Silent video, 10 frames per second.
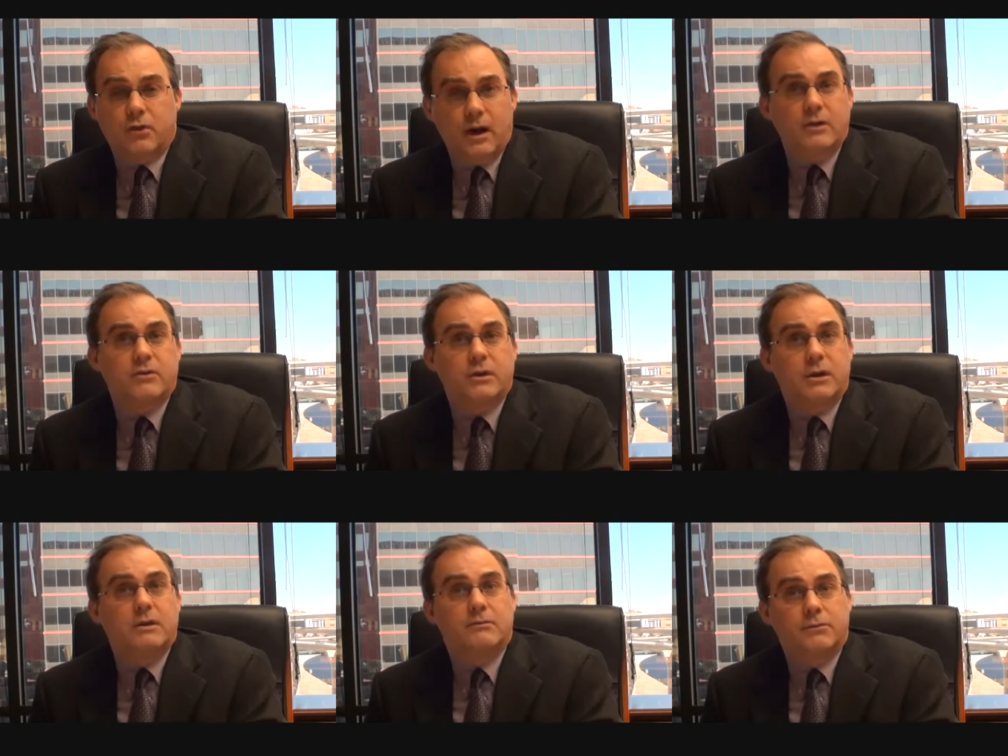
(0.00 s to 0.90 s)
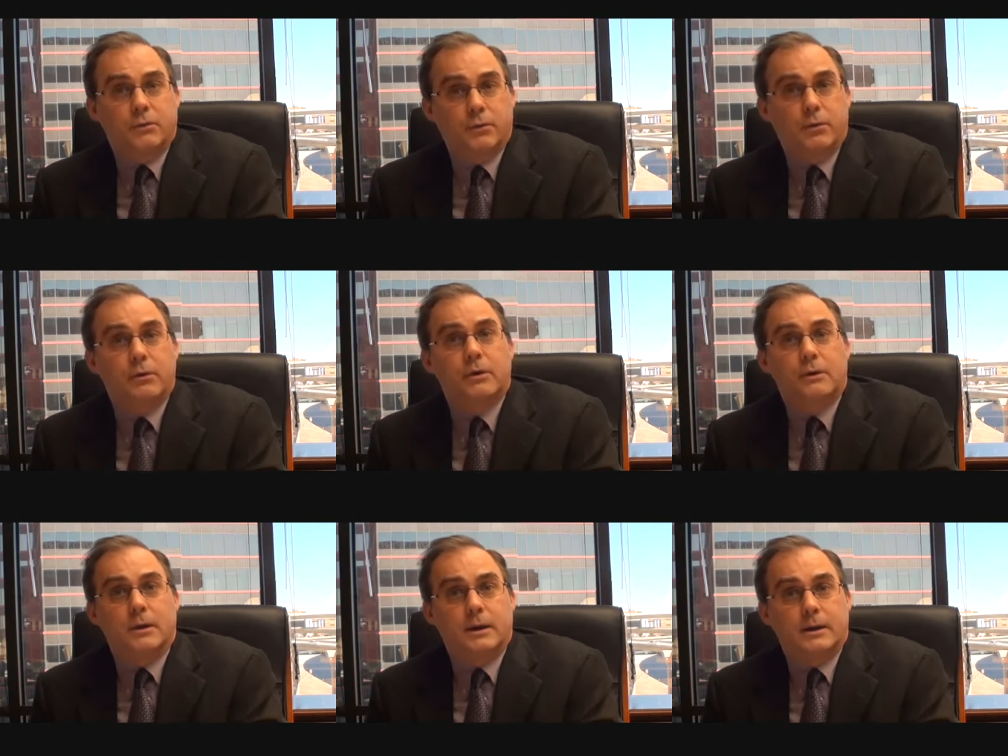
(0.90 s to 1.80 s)
tragedy for
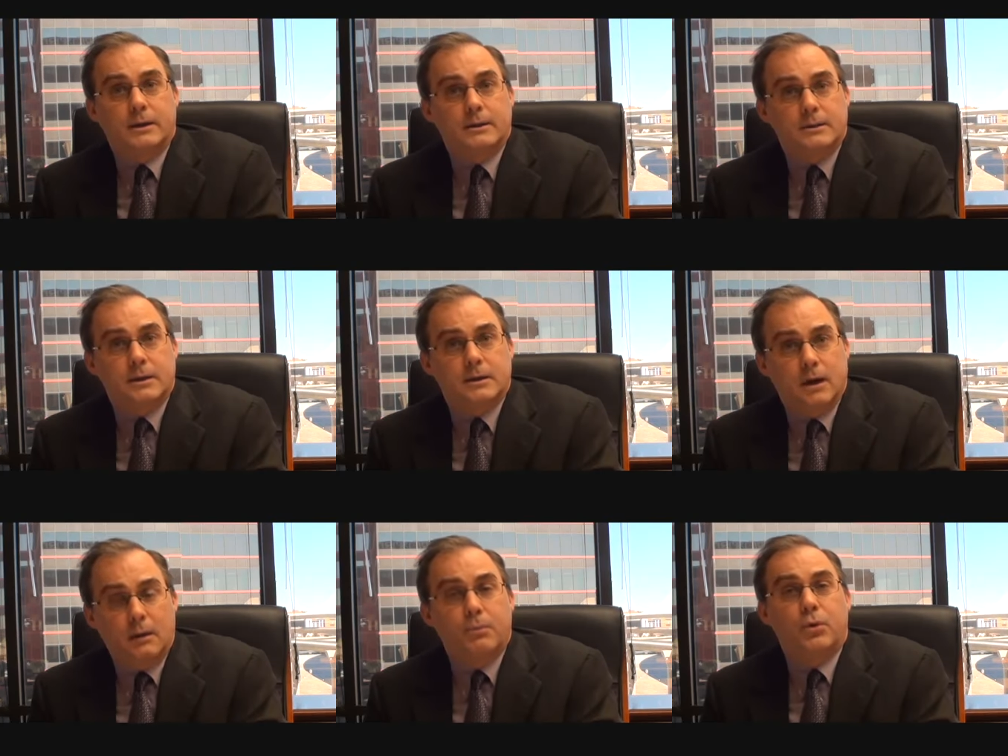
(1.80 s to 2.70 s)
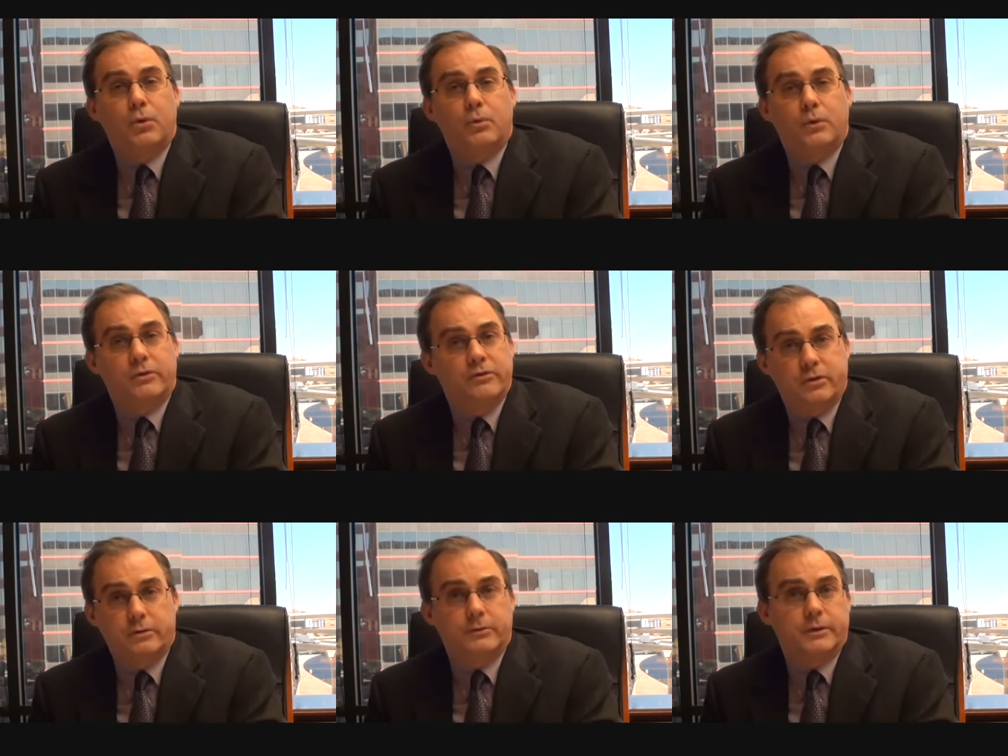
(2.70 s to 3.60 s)
a couple with
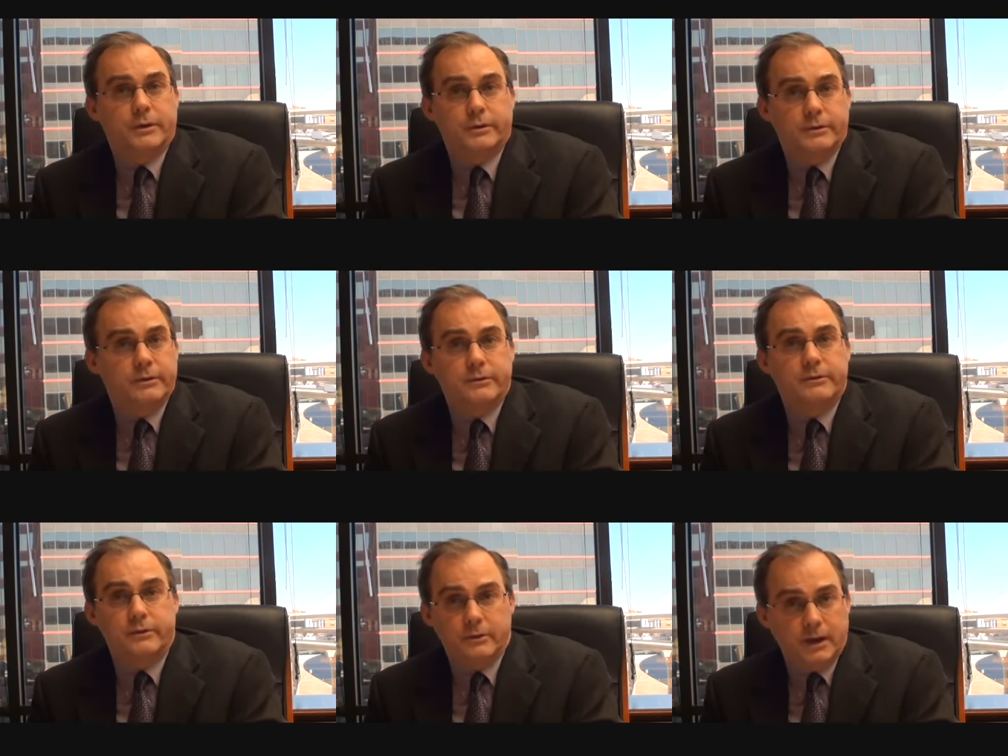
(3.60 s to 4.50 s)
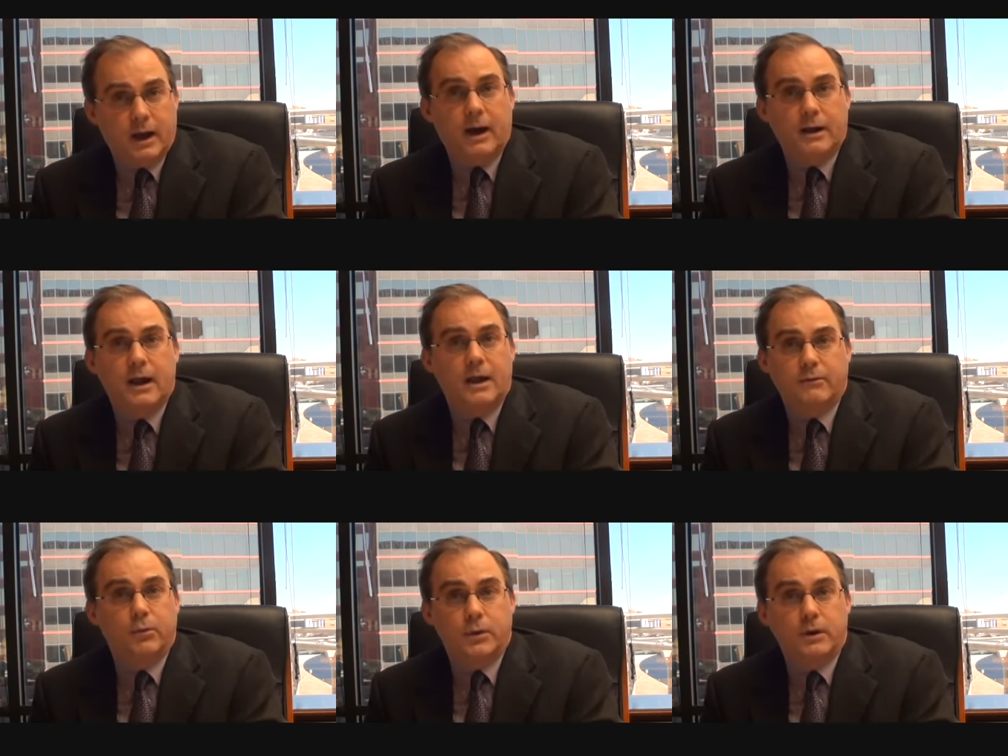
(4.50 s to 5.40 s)
children to not
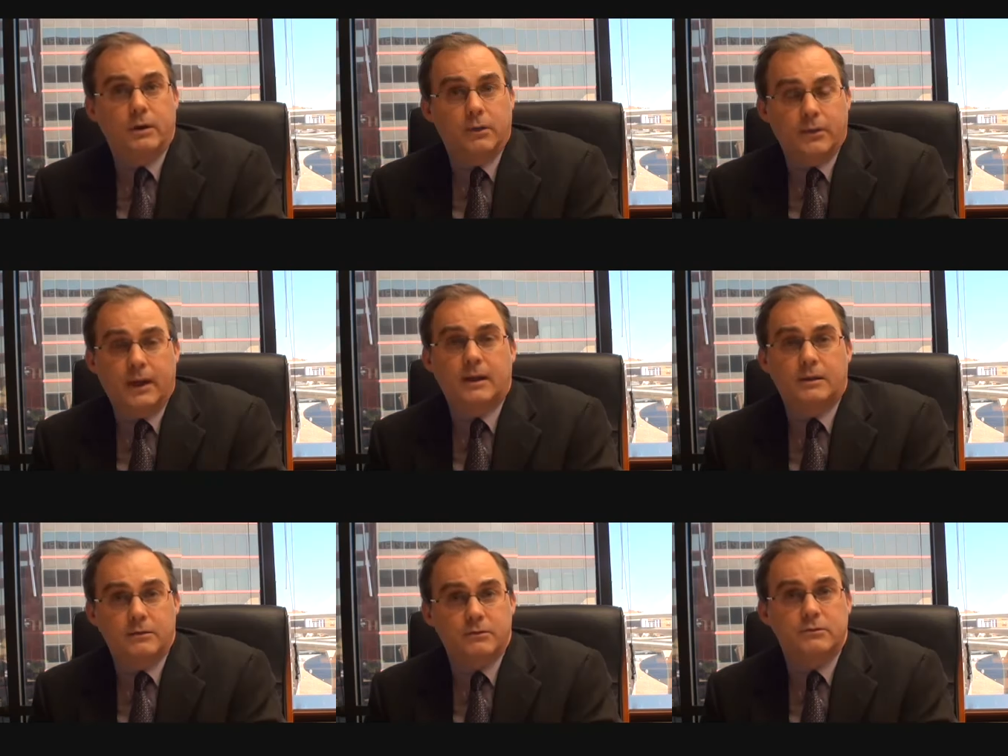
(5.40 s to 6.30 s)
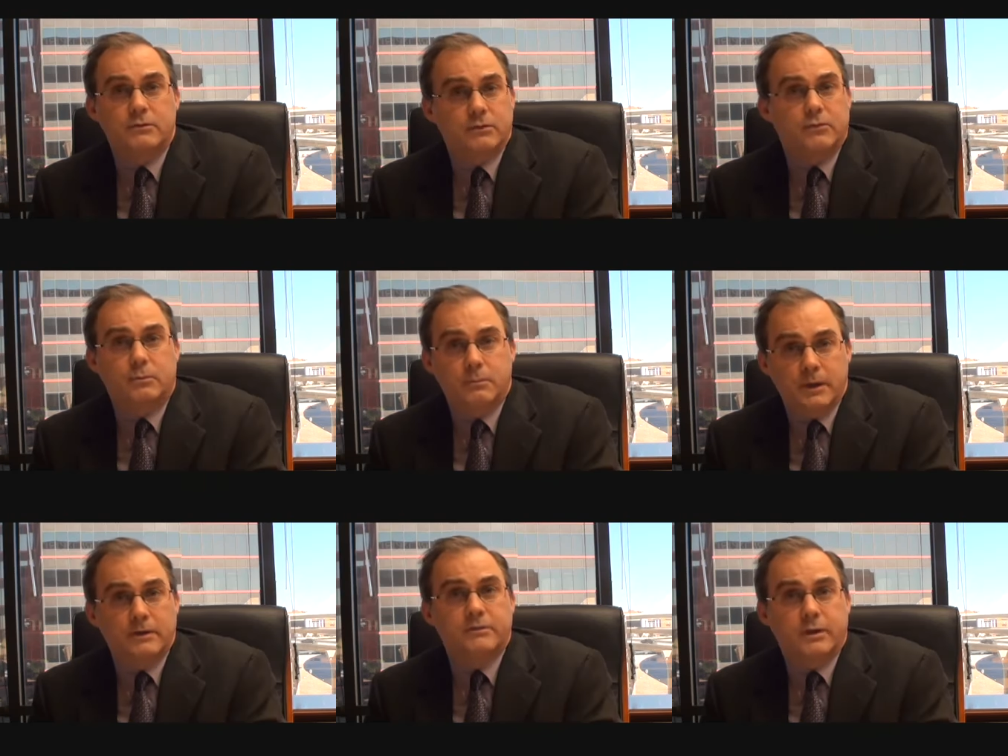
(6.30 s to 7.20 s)
have a will. That is just
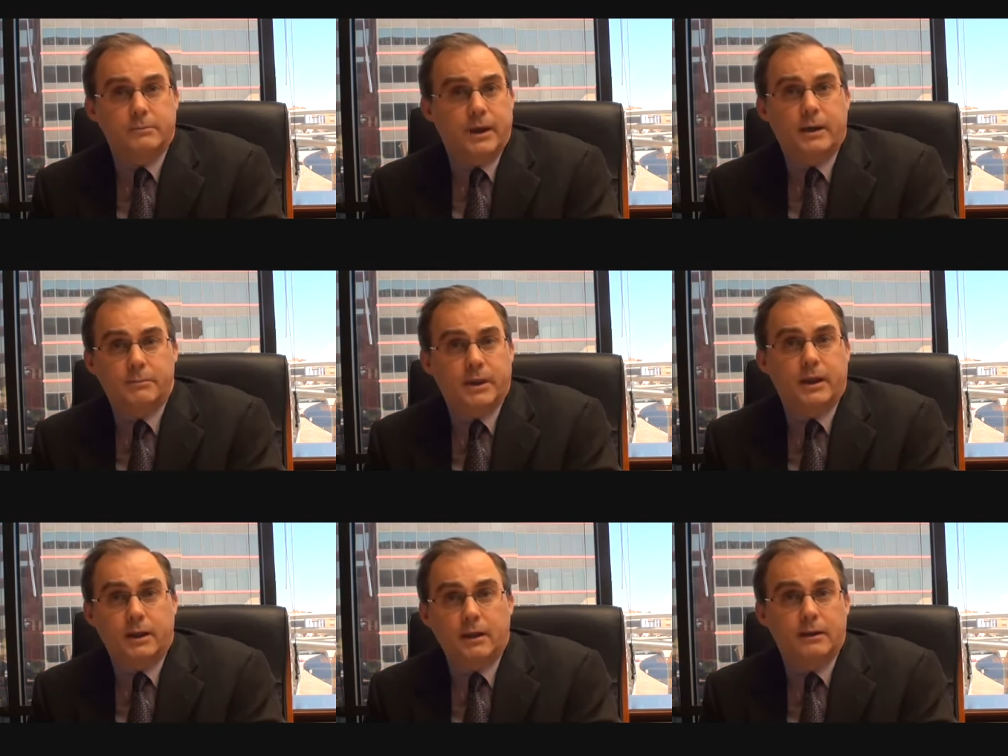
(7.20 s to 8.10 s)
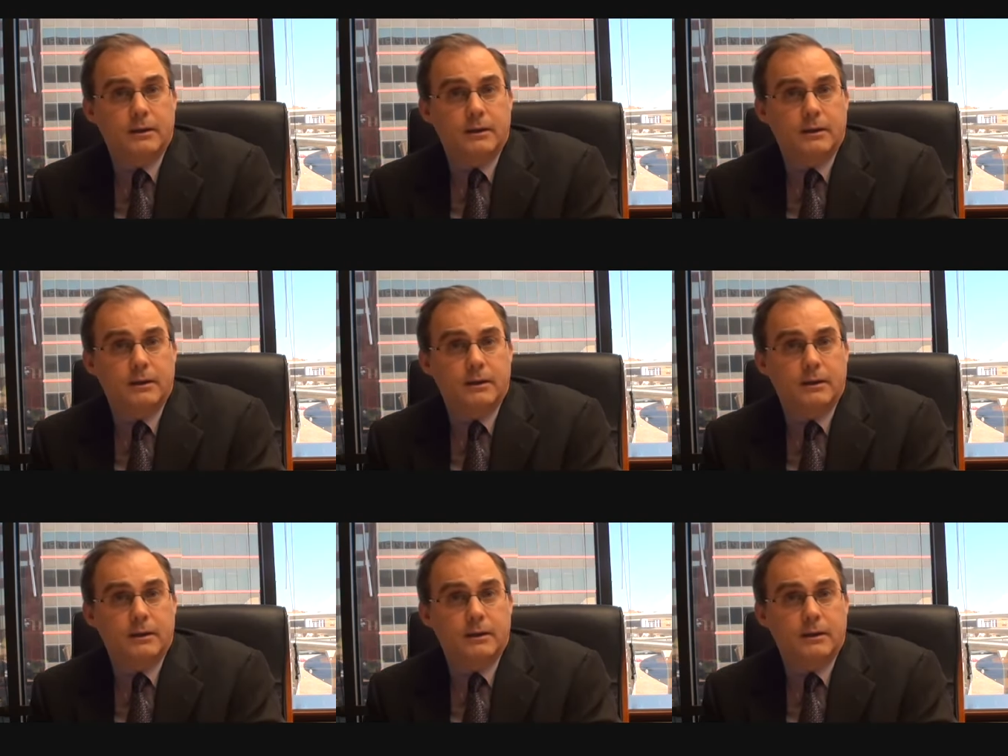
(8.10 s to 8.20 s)
tremendously bad planning.